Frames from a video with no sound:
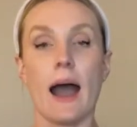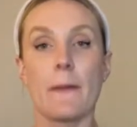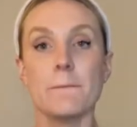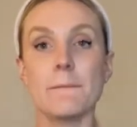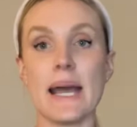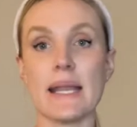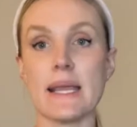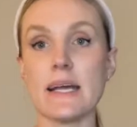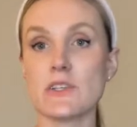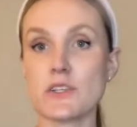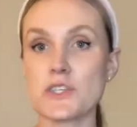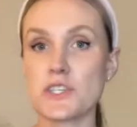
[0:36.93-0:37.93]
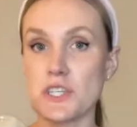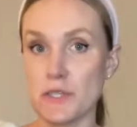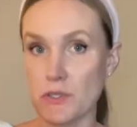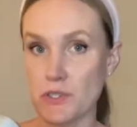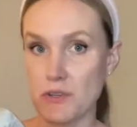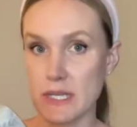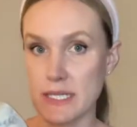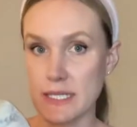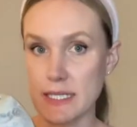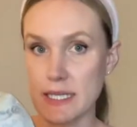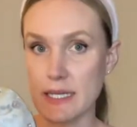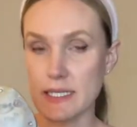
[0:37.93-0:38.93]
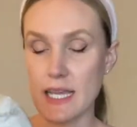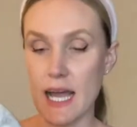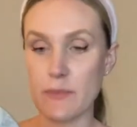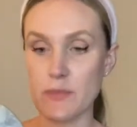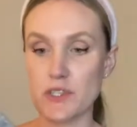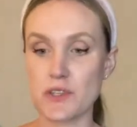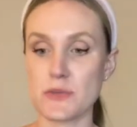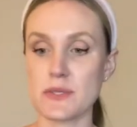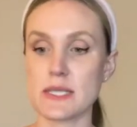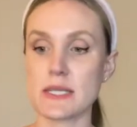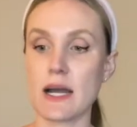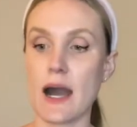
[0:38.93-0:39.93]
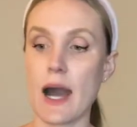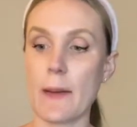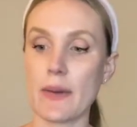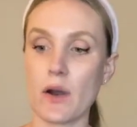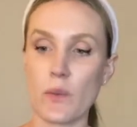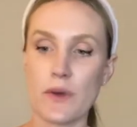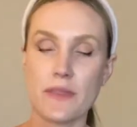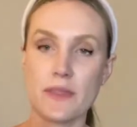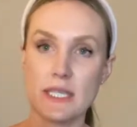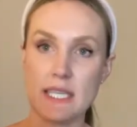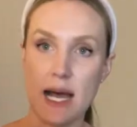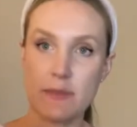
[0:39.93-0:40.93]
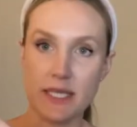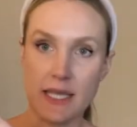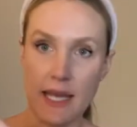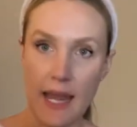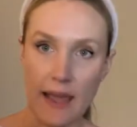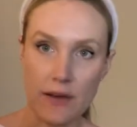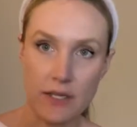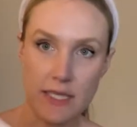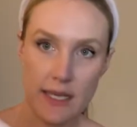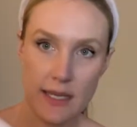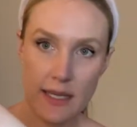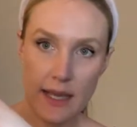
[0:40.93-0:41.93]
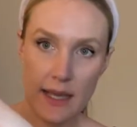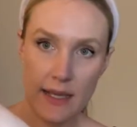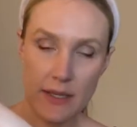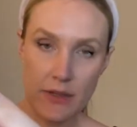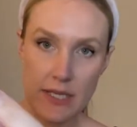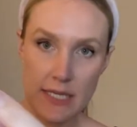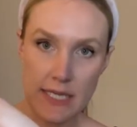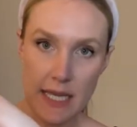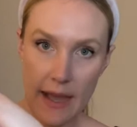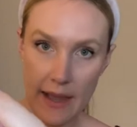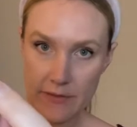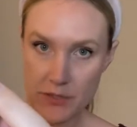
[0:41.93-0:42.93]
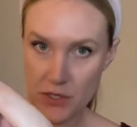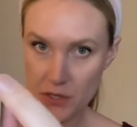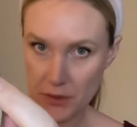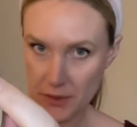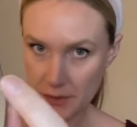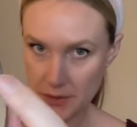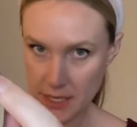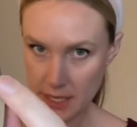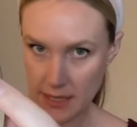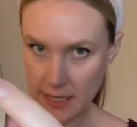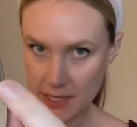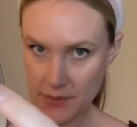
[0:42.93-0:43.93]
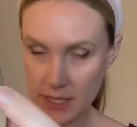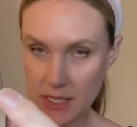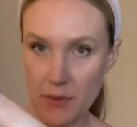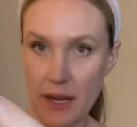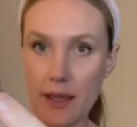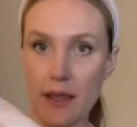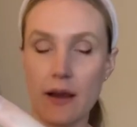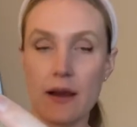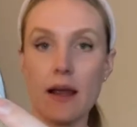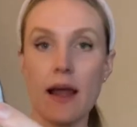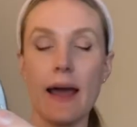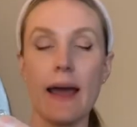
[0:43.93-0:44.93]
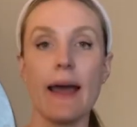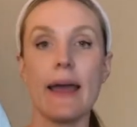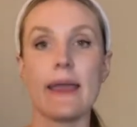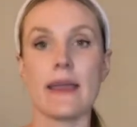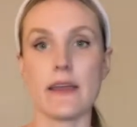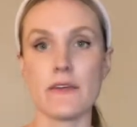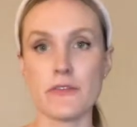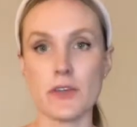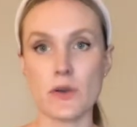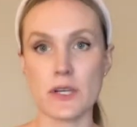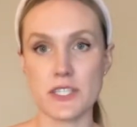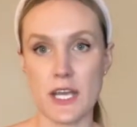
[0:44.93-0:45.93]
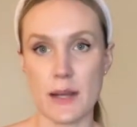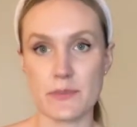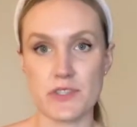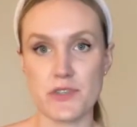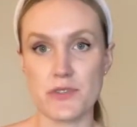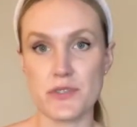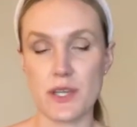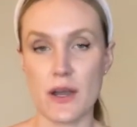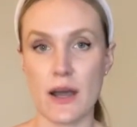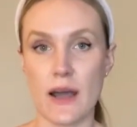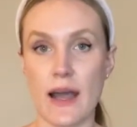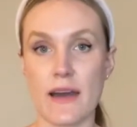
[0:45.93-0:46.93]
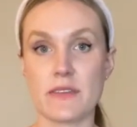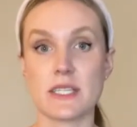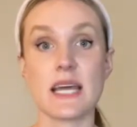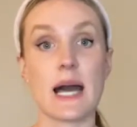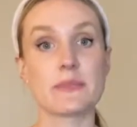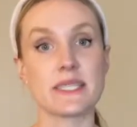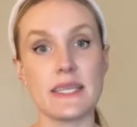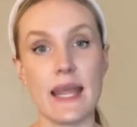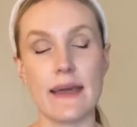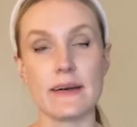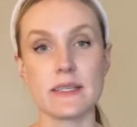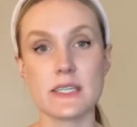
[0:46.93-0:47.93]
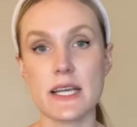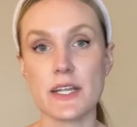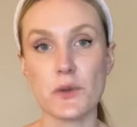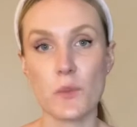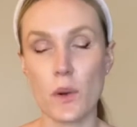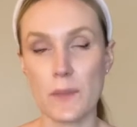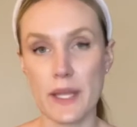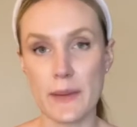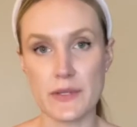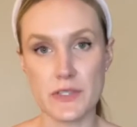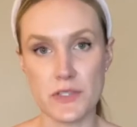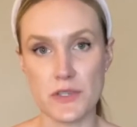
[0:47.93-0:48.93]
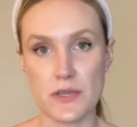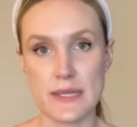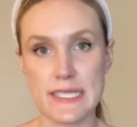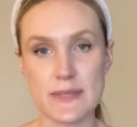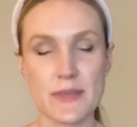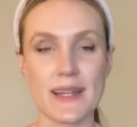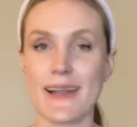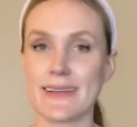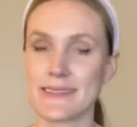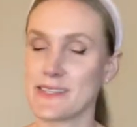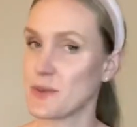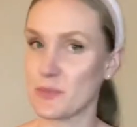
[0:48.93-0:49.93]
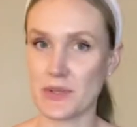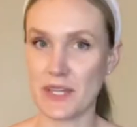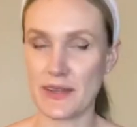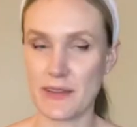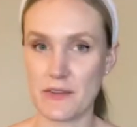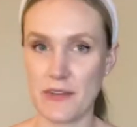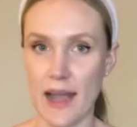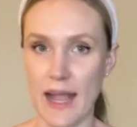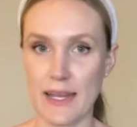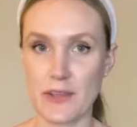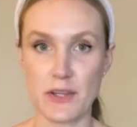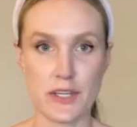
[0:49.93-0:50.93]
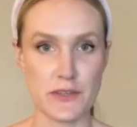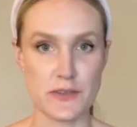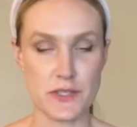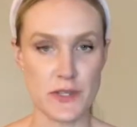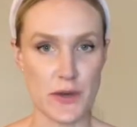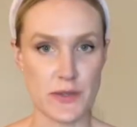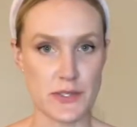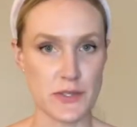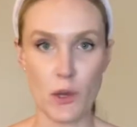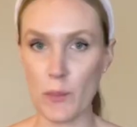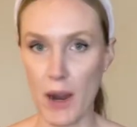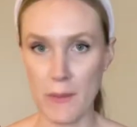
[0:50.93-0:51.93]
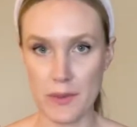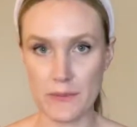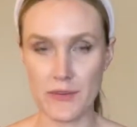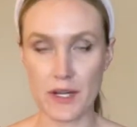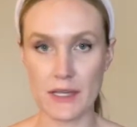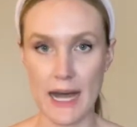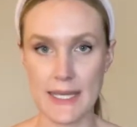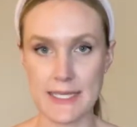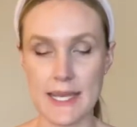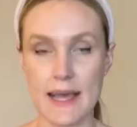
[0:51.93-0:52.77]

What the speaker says: Many children's tap shoes come with the taps nailed in, and you can see I have screws in these ones right here. If your tap shoes have the taps nailed in, you won't be able to do this, but that is completely fine. You can use those no problem for class.